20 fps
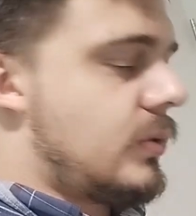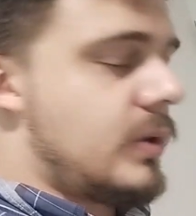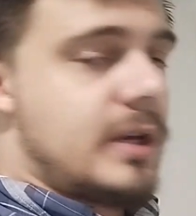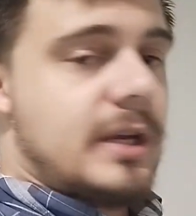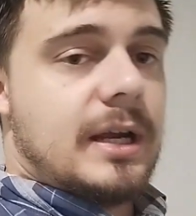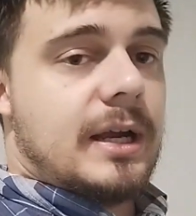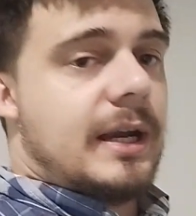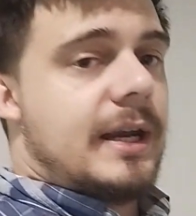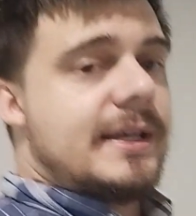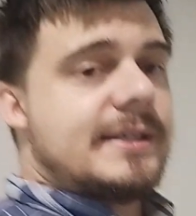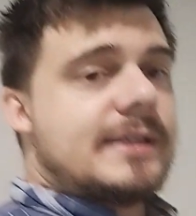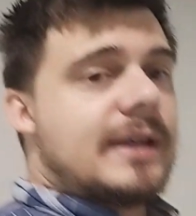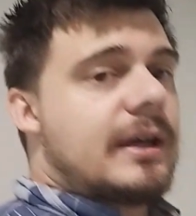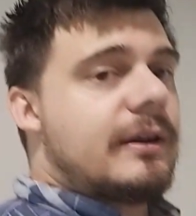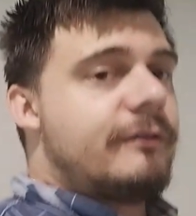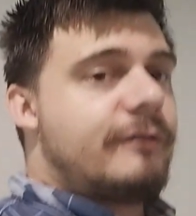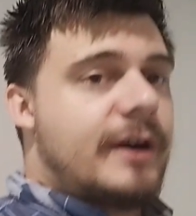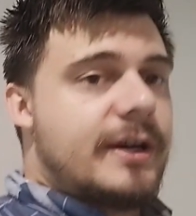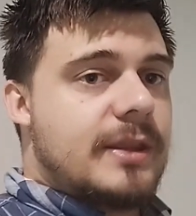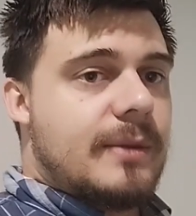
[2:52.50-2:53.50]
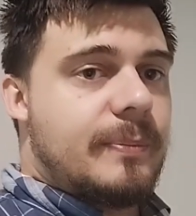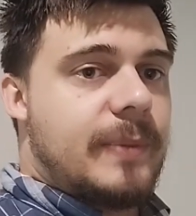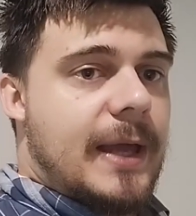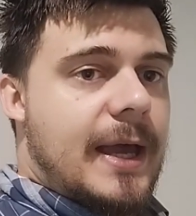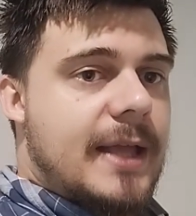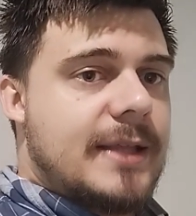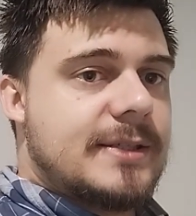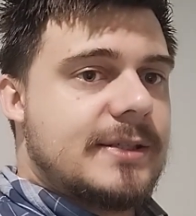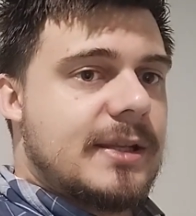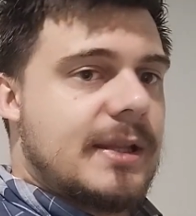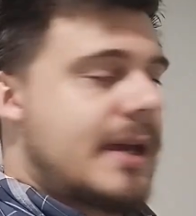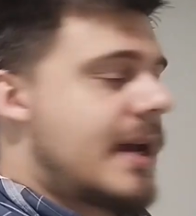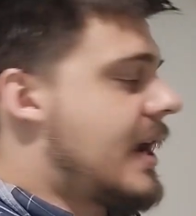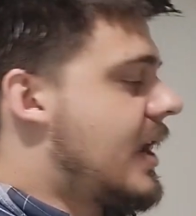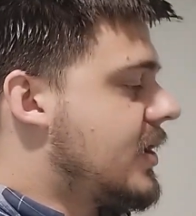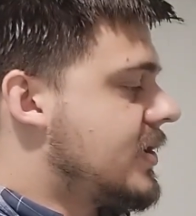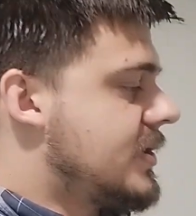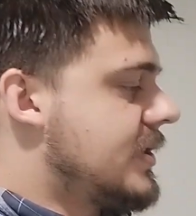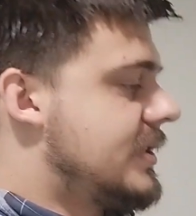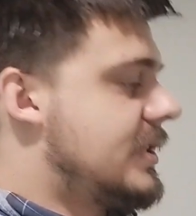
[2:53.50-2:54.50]
unless I can find the plans to the
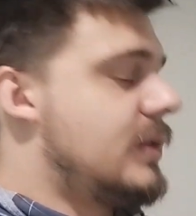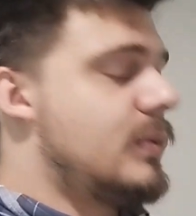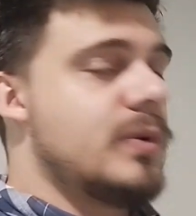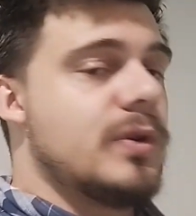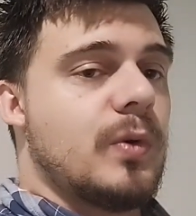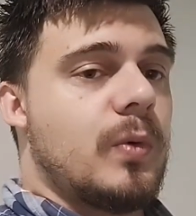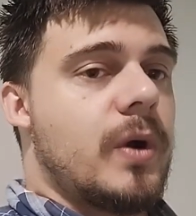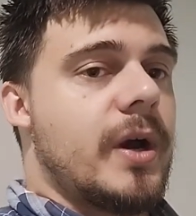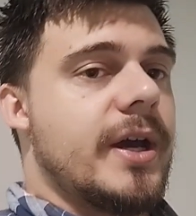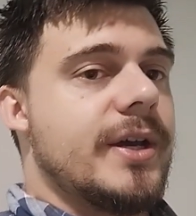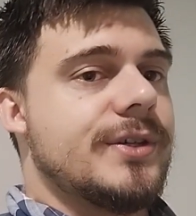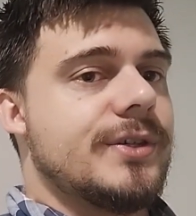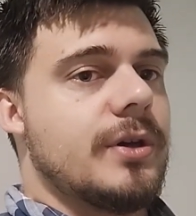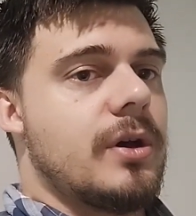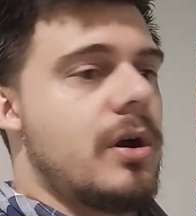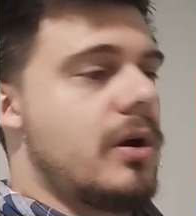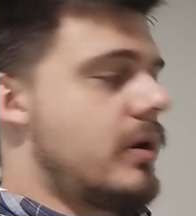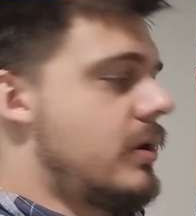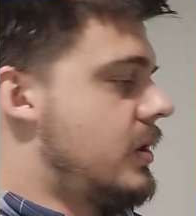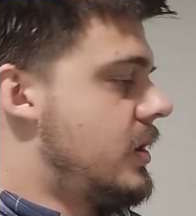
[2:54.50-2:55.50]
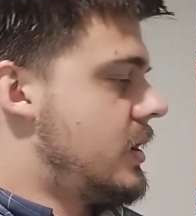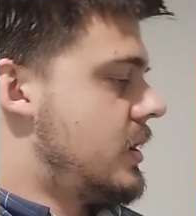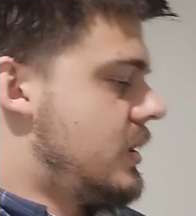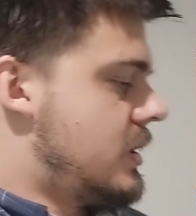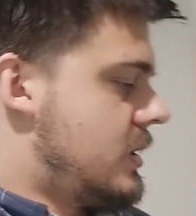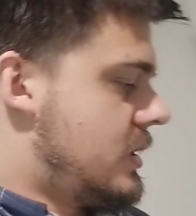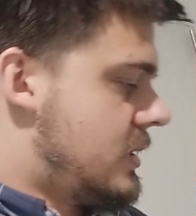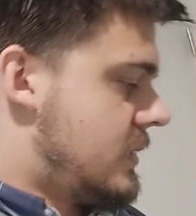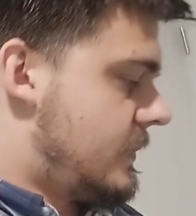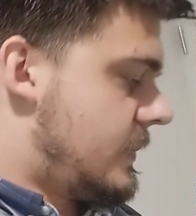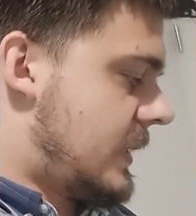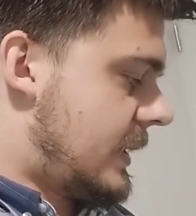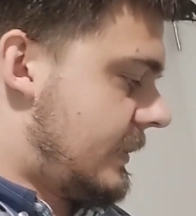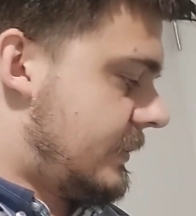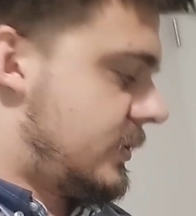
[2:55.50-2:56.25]
house to see where the wires are, but I'm too